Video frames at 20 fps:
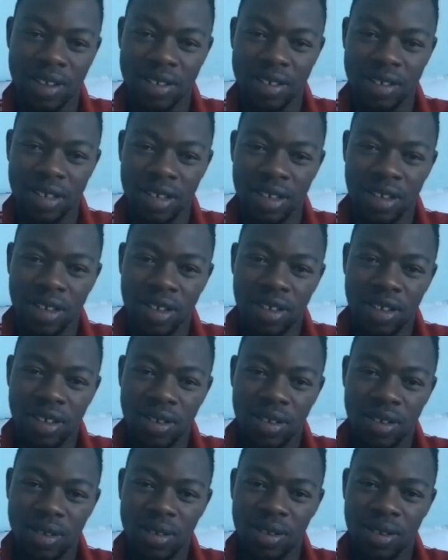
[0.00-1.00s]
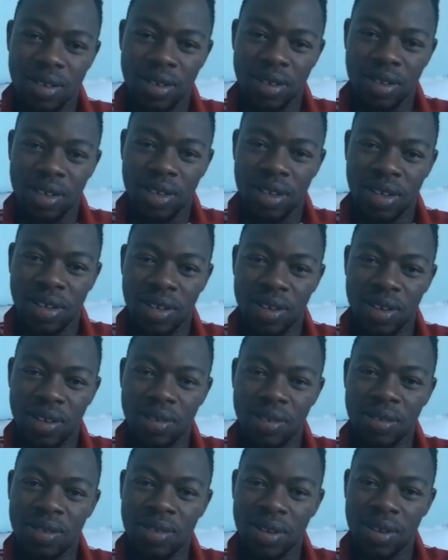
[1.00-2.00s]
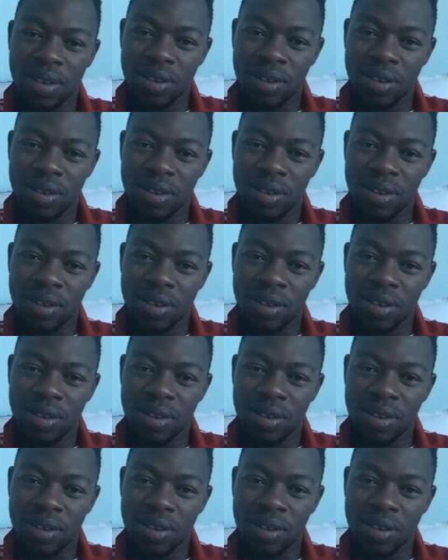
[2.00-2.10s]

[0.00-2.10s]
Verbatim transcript: exactly right. You're going nowhere. You're not going to